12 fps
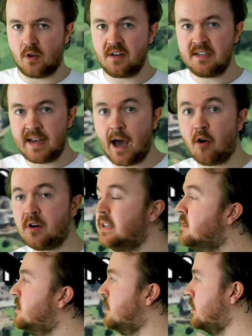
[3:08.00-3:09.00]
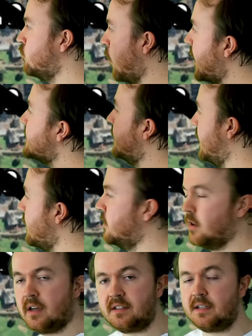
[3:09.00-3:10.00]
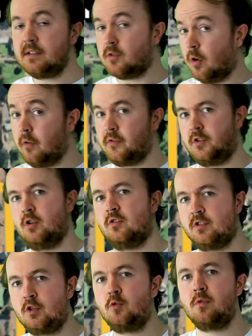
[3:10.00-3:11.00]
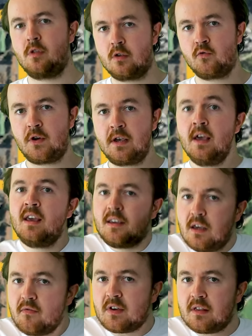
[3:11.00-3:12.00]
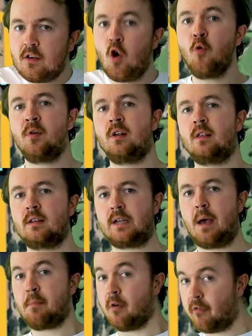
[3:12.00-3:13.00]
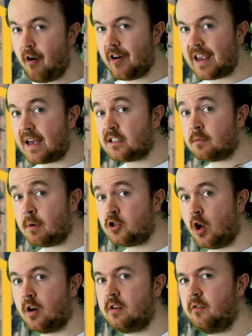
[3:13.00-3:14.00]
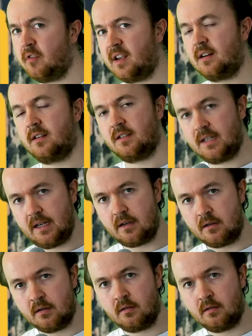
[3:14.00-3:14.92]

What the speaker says: run down into the right-left 90s of turns 2 and 3, giving the opening of this lap a very Azerbaijani feel indeed.